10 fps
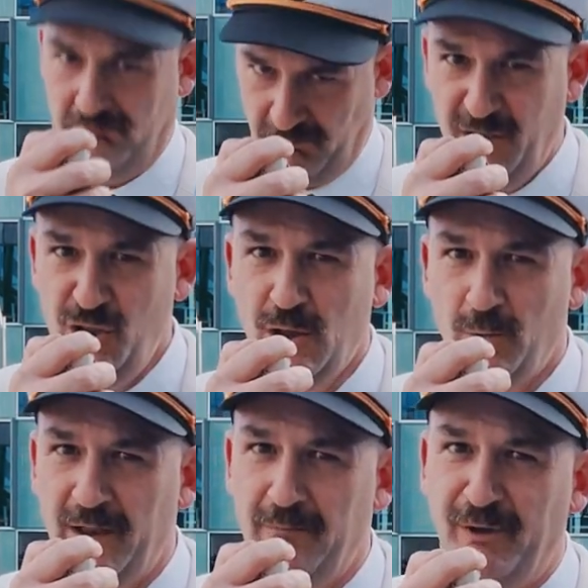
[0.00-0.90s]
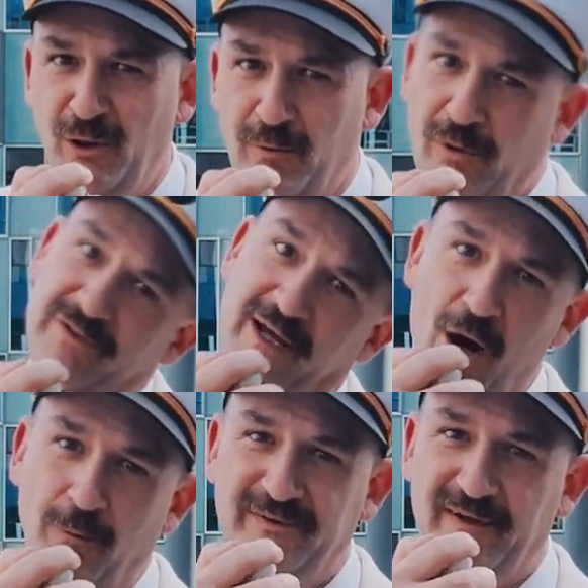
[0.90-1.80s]
and you can win a billboard to
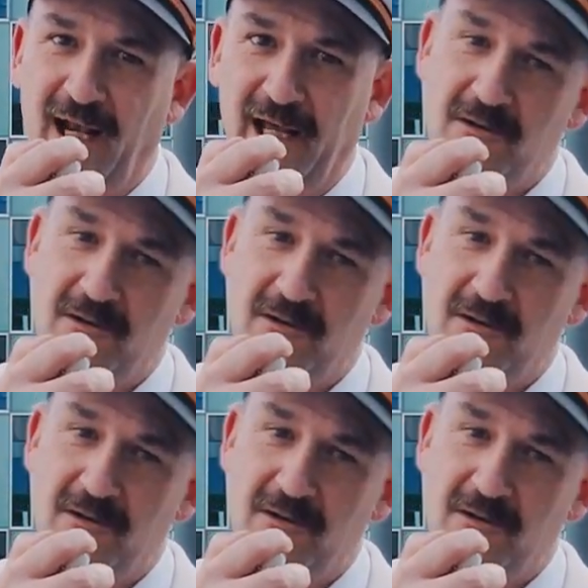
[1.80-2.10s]
help sell it,